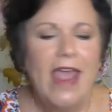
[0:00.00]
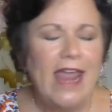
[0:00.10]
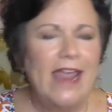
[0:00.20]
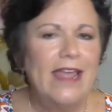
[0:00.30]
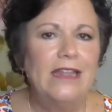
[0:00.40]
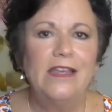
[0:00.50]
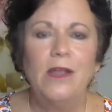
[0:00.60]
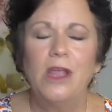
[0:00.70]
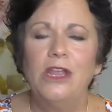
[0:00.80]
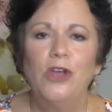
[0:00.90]
and right.
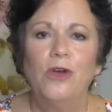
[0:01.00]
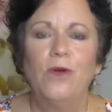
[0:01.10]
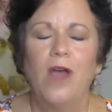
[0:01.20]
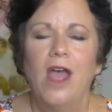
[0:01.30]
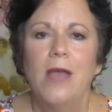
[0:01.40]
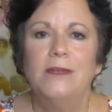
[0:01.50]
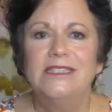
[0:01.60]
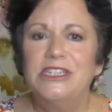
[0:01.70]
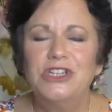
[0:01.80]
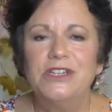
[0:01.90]
then you know
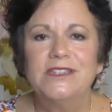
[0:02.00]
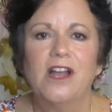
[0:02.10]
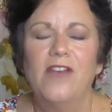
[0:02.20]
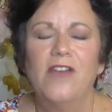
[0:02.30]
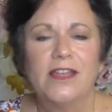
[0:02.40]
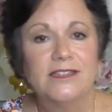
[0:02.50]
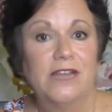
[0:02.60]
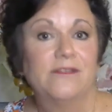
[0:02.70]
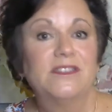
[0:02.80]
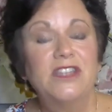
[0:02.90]
decisions and all that kind of
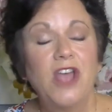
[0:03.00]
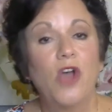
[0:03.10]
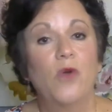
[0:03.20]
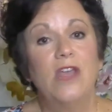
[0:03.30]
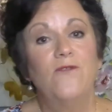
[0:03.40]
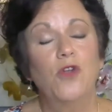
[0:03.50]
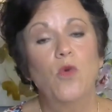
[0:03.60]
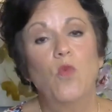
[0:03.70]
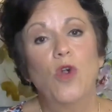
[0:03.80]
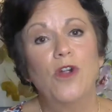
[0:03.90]
stuff. So if you're
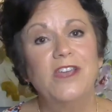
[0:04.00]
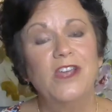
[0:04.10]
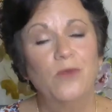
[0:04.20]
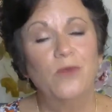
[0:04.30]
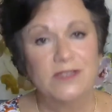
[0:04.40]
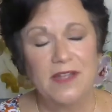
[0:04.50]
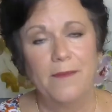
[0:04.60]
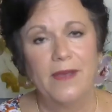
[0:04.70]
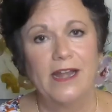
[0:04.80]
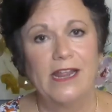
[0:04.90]
working with
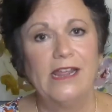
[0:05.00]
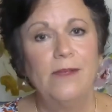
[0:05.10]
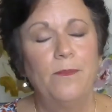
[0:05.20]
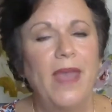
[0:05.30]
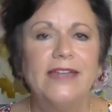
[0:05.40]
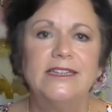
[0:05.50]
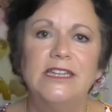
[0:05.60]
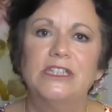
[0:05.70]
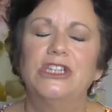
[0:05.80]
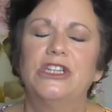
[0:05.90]
somebody, pay
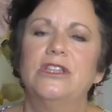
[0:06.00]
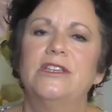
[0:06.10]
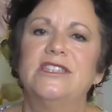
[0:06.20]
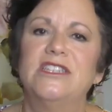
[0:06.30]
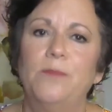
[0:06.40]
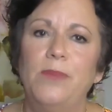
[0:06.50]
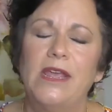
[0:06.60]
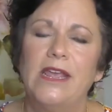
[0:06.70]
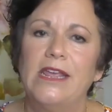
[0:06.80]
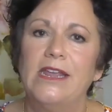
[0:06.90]
attention to the
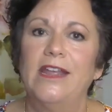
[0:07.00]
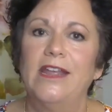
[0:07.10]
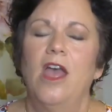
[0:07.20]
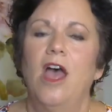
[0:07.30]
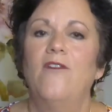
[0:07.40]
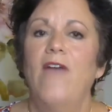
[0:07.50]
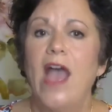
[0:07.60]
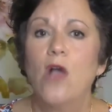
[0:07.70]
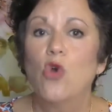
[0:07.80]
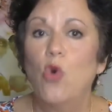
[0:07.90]
speed of
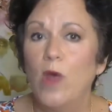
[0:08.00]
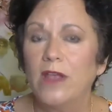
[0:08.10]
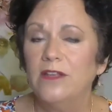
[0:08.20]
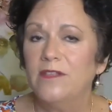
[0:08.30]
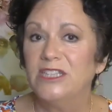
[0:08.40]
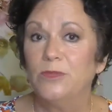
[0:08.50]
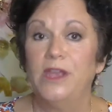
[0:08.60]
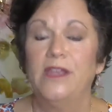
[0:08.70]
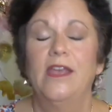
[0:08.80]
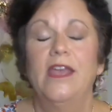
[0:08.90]
how quickly they
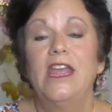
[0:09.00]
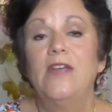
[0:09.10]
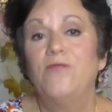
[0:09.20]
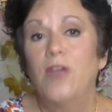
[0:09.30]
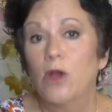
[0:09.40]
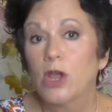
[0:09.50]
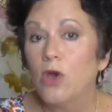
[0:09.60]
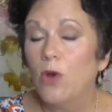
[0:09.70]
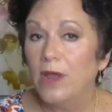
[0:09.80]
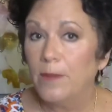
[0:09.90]
speak. If they're a
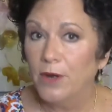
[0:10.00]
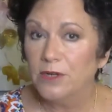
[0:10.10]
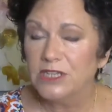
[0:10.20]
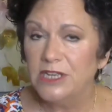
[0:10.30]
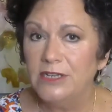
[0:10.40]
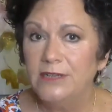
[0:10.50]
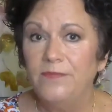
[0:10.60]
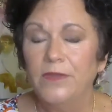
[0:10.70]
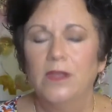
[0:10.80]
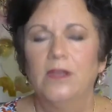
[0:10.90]
quick person,
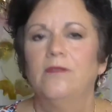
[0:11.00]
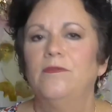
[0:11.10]
mm-hmm.